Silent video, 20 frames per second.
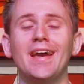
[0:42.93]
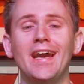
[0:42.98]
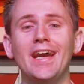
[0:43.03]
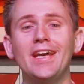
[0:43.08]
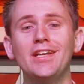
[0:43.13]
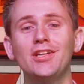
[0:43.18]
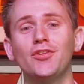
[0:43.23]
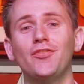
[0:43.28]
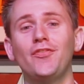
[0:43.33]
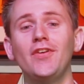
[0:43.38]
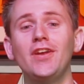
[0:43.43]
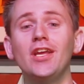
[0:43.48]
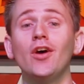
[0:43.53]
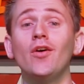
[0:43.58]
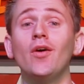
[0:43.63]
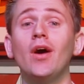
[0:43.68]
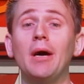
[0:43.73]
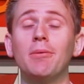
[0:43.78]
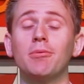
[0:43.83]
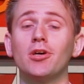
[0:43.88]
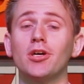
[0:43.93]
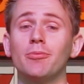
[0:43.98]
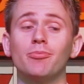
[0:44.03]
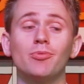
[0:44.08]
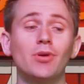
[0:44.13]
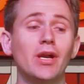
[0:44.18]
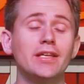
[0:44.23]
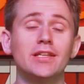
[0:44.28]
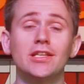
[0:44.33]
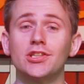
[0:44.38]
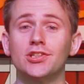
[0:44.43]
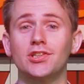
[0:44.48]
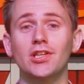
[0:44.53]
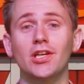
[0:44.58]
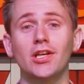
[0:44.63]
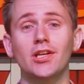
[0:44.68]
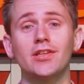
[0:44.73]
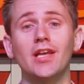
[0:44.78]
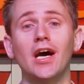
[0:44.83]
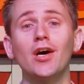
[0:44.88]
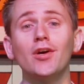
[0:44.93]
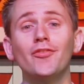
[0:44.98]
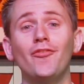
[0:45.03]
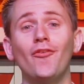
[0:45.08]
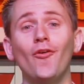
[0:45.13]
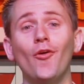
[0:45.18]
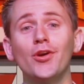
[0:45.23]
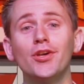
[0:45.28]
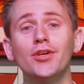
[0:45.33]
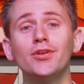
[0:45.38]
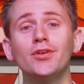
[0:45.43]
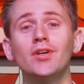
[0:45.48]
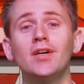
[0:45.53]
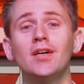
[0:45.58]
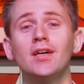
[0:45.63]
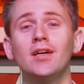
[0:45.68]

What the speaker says: In this video, I'm gonna break this trick down for you